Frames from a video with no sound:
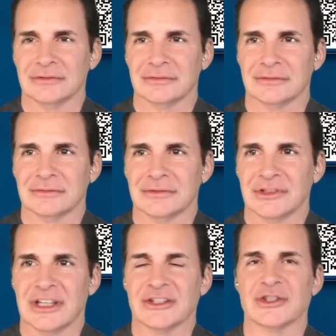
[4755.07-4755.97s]
Is a
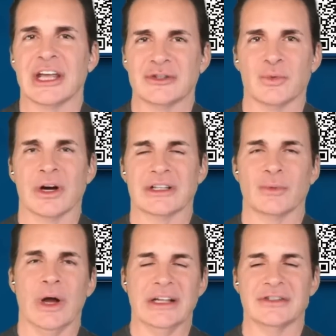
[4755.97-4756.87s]
one- that's that's where it,
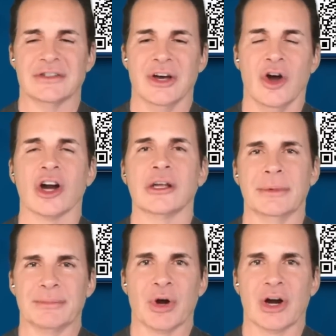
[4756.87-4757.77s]
why it's the
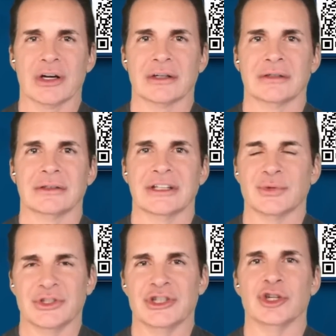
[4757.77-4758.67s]
argument part.
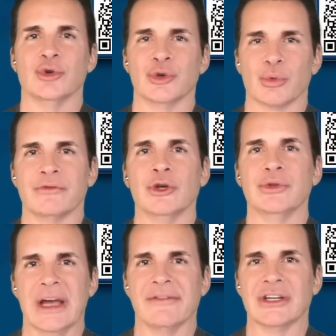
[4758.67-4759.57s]
That's what you do. You review
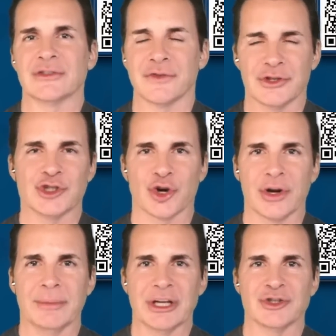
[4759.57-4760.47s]
the evidence for the
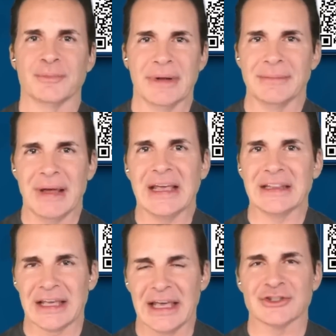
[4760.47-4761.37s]
jury because you've been
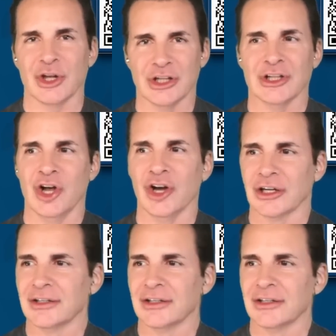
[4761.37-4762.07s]
making the case all along.